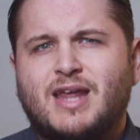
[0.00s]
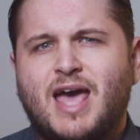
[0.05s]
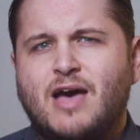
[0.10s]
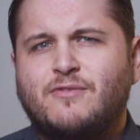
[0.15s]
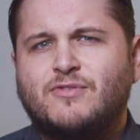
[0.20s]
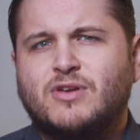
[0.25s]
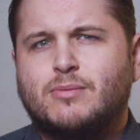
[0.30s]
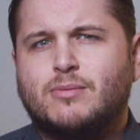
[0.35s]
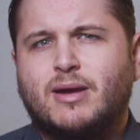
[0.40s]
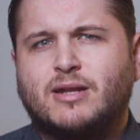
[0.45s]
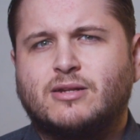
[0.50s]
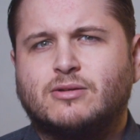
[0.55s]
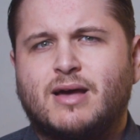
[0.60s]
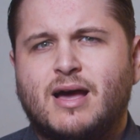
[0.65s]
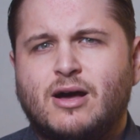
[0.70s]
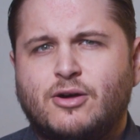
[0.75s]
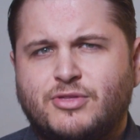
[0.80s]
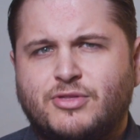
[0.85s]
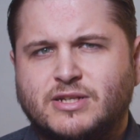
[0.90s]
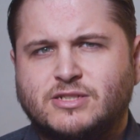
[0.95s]
having a mental
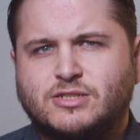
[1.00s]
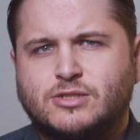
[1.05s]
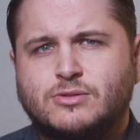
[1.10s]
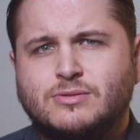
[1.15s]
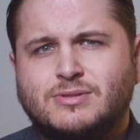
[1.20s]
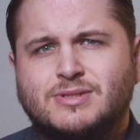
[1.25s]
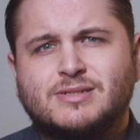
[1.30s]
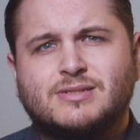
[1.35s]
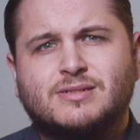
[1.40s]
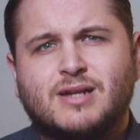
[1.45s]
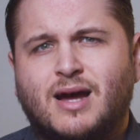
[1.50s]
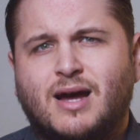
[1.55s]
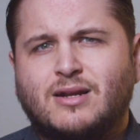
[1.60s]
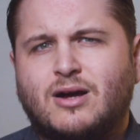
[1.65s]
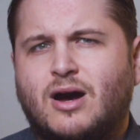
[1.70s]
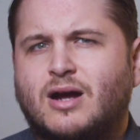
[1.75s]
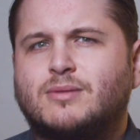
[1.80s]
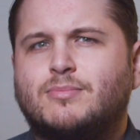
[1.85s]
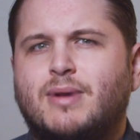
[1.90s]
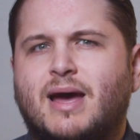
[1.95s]
health issue does not
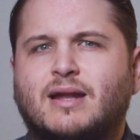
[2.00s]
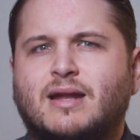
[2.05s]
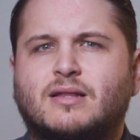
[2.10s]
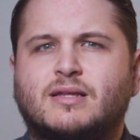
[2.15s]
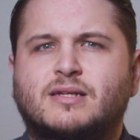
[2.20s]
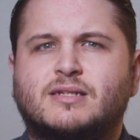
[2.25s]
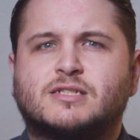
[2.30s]
automatically